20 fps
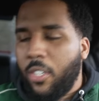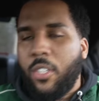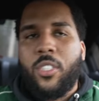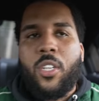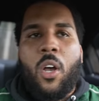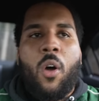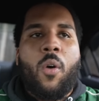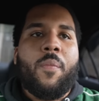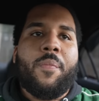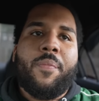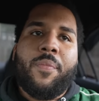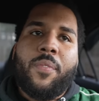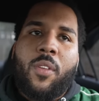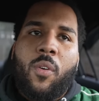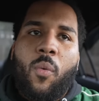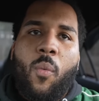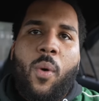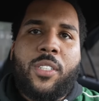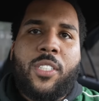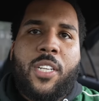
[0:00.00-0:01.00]
So
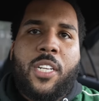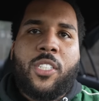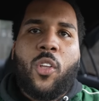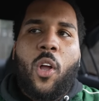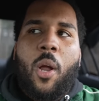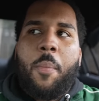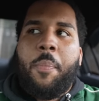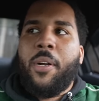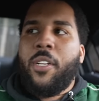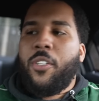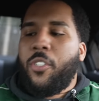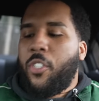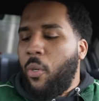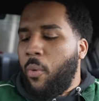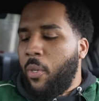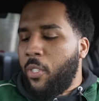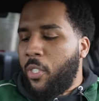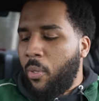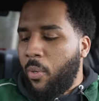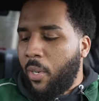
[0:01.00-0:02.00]
once I start putting
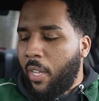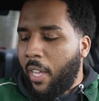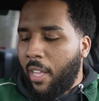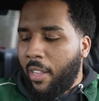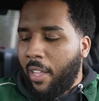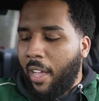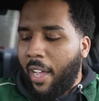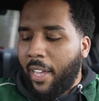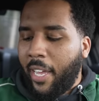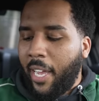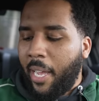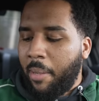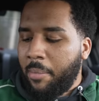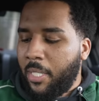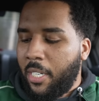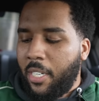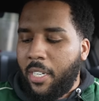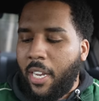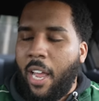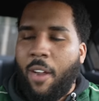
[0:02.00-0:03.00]
two and two together, I came
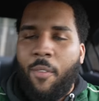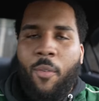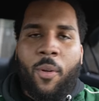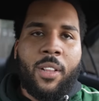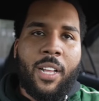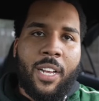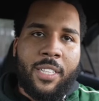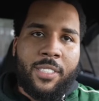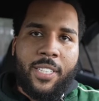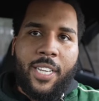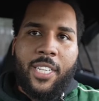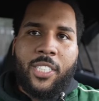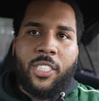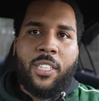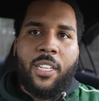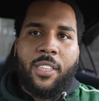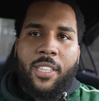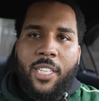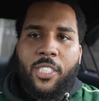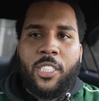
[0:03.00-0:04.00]
to the damn realization
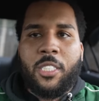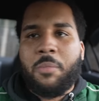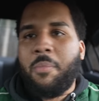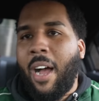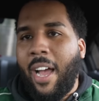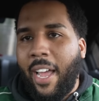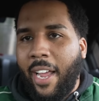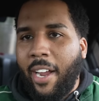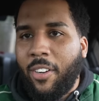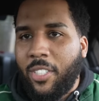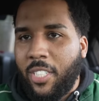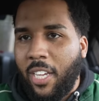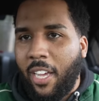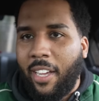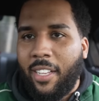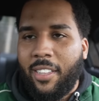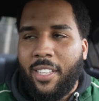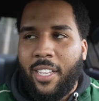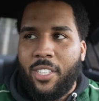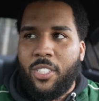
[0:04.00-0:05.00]
that this is my
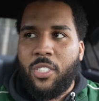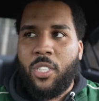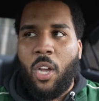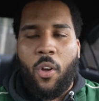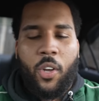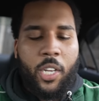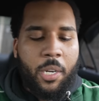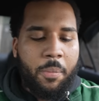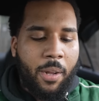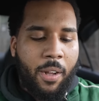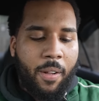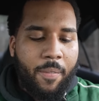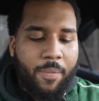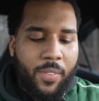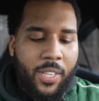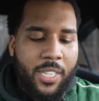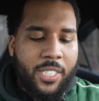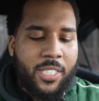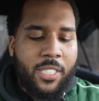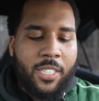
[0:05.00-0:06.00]
AirTag that it's talking about.
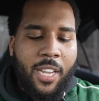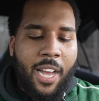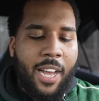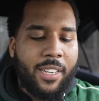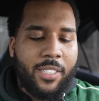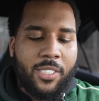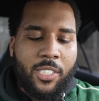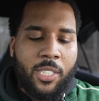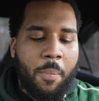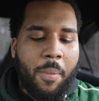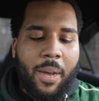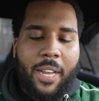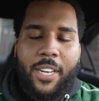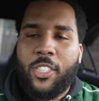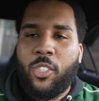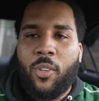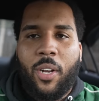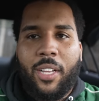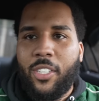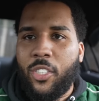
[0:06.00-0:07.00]
This is not somebody
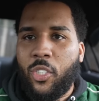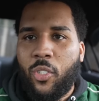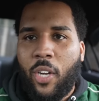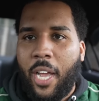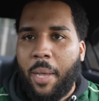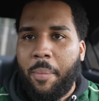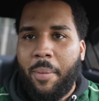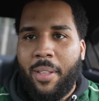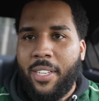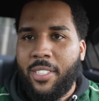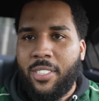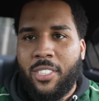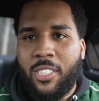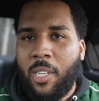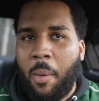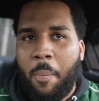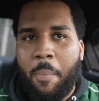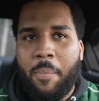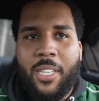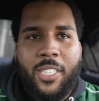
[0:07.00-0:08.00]
trying to track me. This is
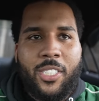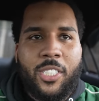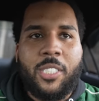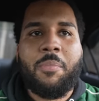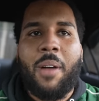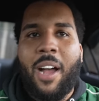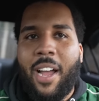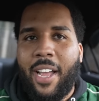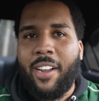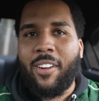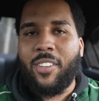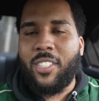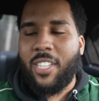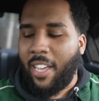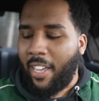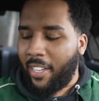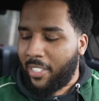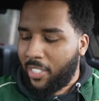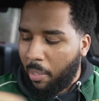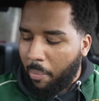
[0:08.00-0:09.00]
my
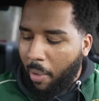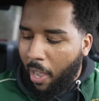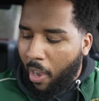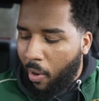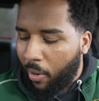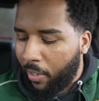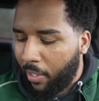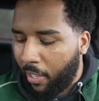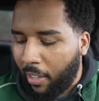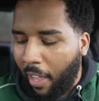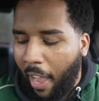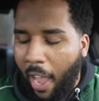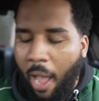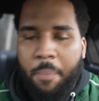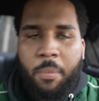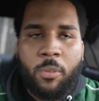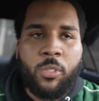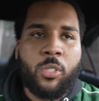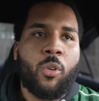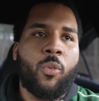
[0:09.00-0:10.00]
AirTag. Somehow or another,
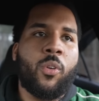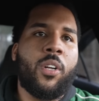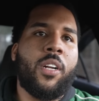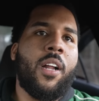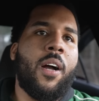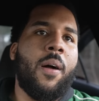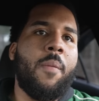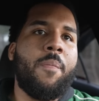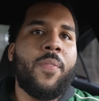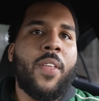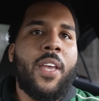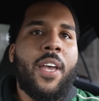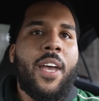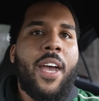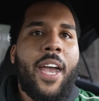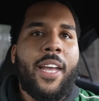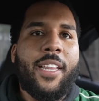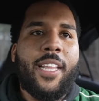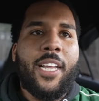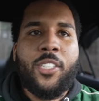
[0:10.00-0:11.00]
Apple screwed it up
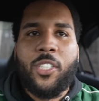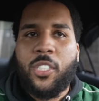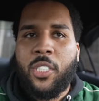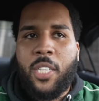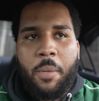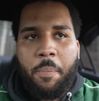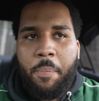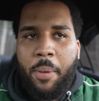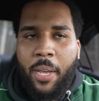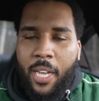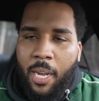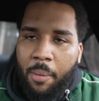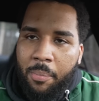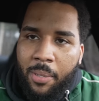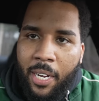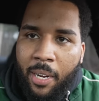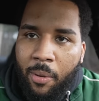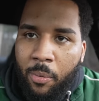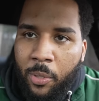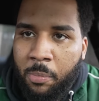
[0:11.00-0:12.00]
and they just didn't pick up
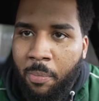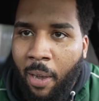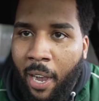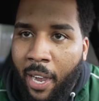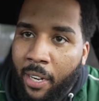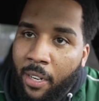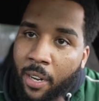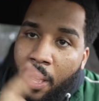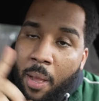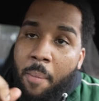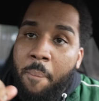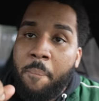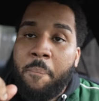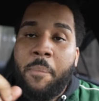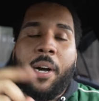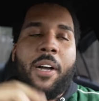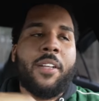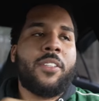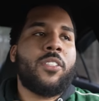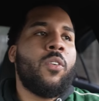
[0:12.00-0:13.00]
that it was mine.
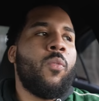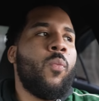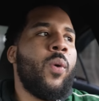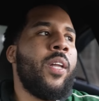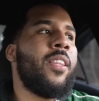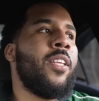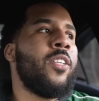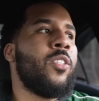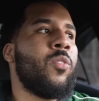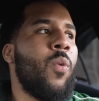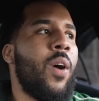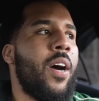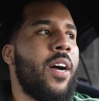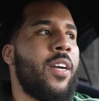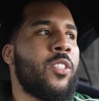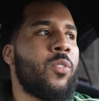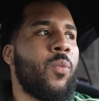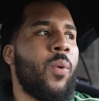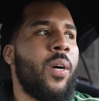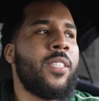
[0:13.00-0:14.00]
But what this
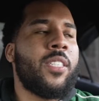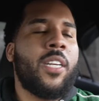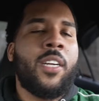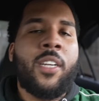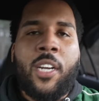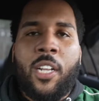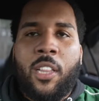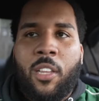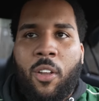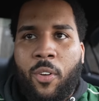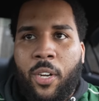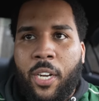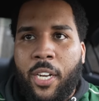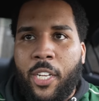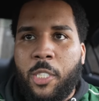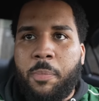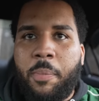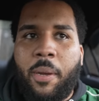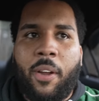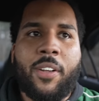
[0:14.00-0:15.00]
was a good learning
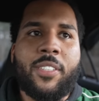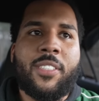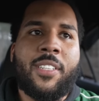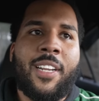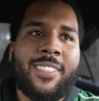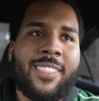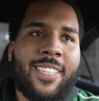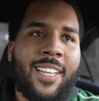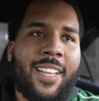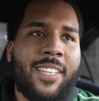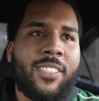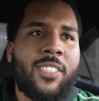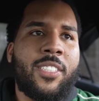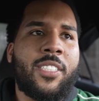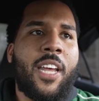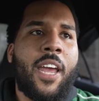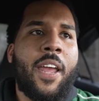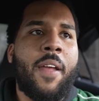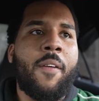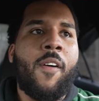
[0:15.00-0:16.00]
experience. And I say that to
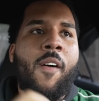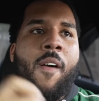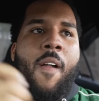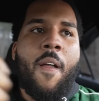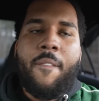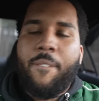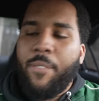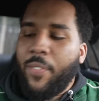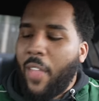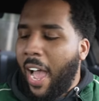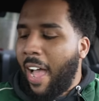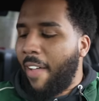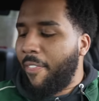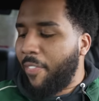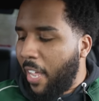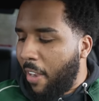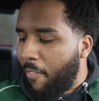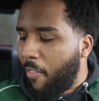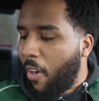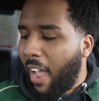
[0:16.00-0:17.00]
say, I've
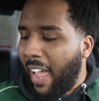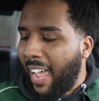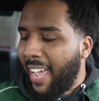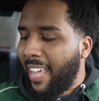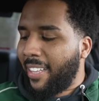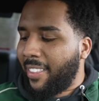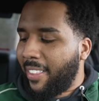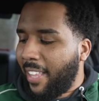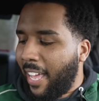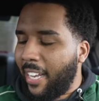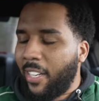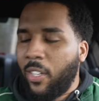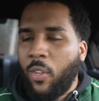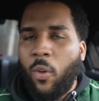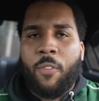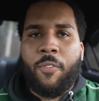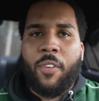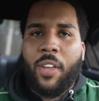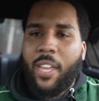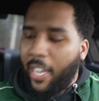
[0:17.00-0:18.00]
never had that
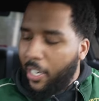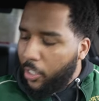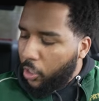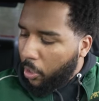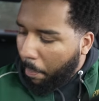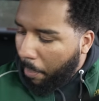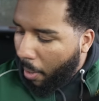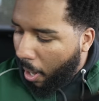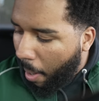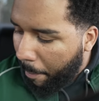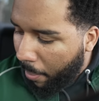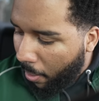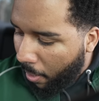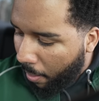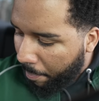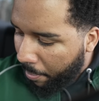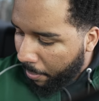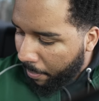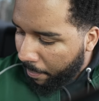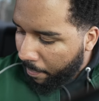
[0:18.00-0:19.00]
notification pop
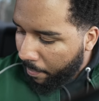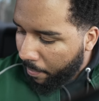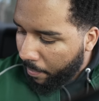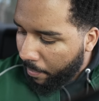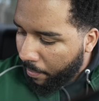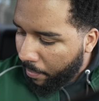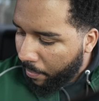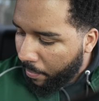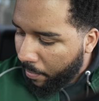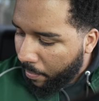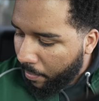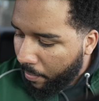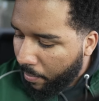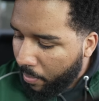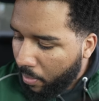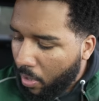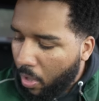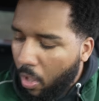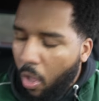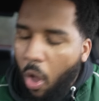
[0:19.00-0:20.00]
up
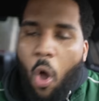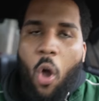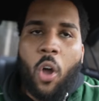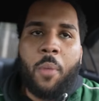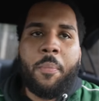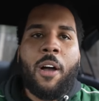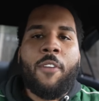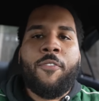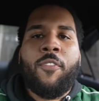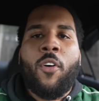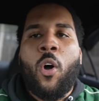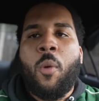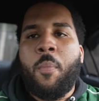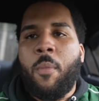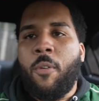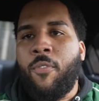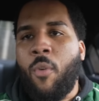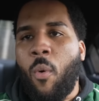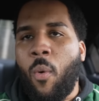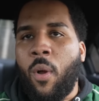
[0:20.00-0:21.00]
on my phone
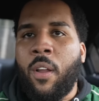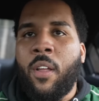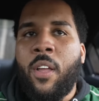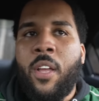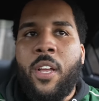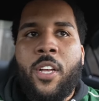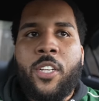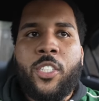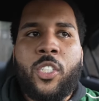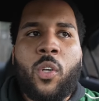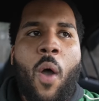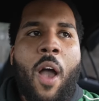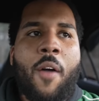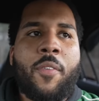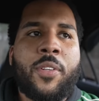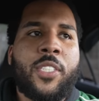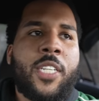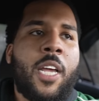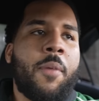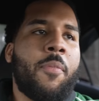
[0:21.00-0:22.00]
before. So I
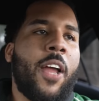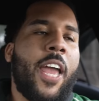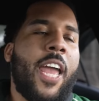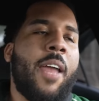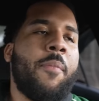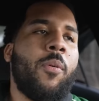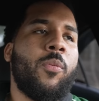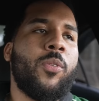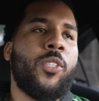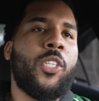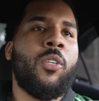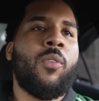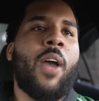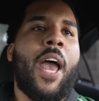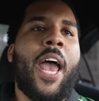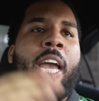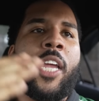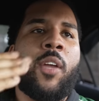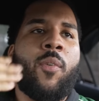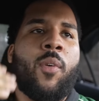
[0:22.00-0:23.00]
was never able to
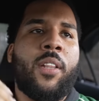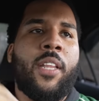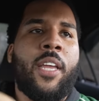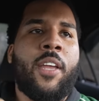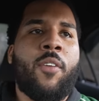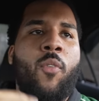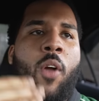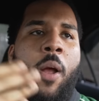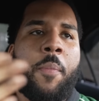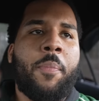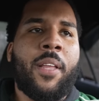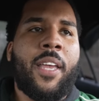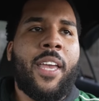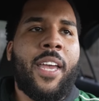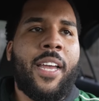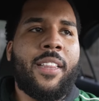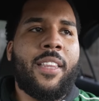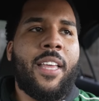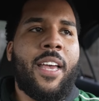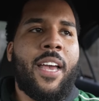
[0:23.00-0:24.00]
accurately
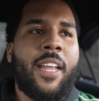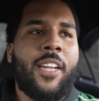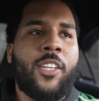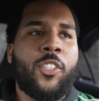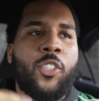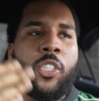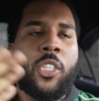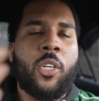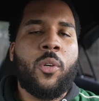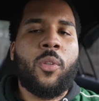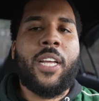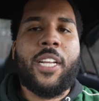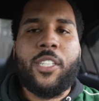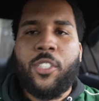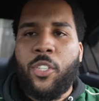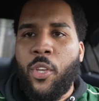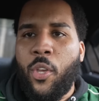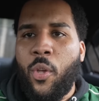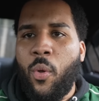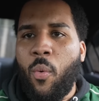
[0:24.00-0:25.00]
replicate that and show that
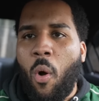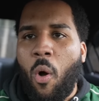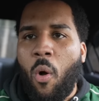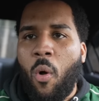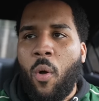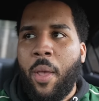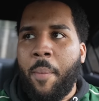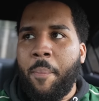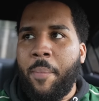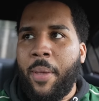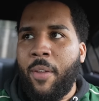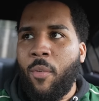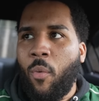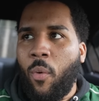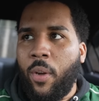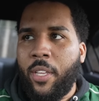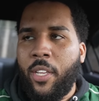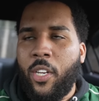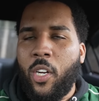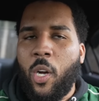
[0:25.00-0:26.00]
to you all and be
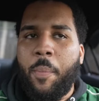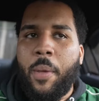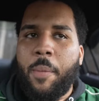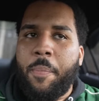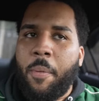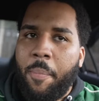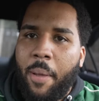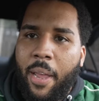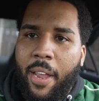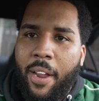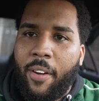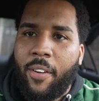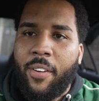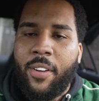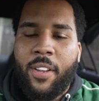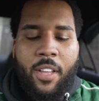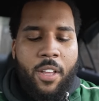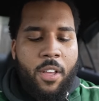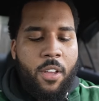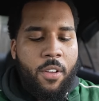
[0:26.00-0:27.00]

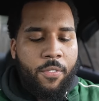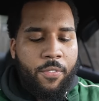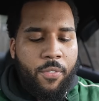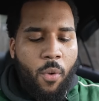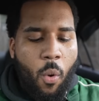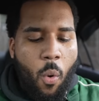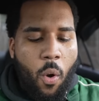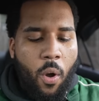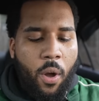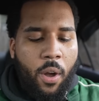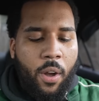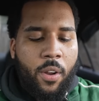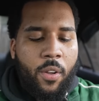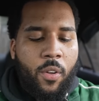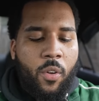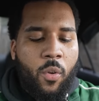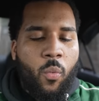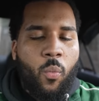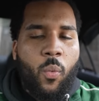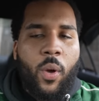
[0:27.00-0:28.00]
prepared
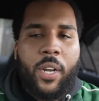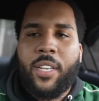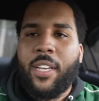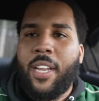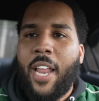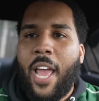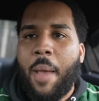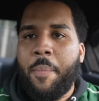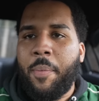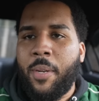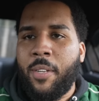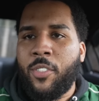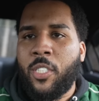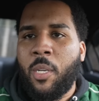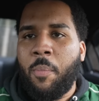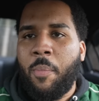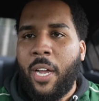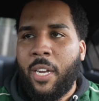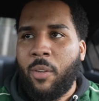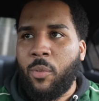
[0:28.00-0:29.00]
for what could happen if
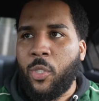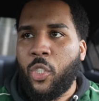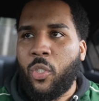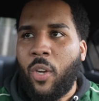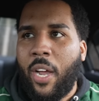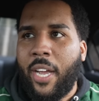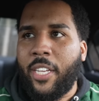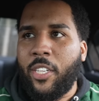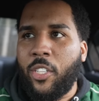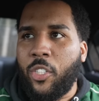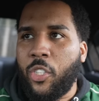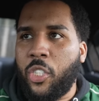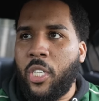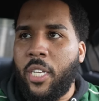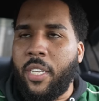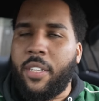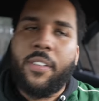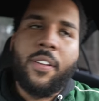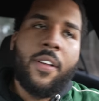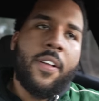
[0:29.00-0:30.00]
somebody was tracking your
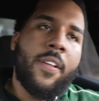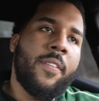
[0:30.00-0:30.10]
shit.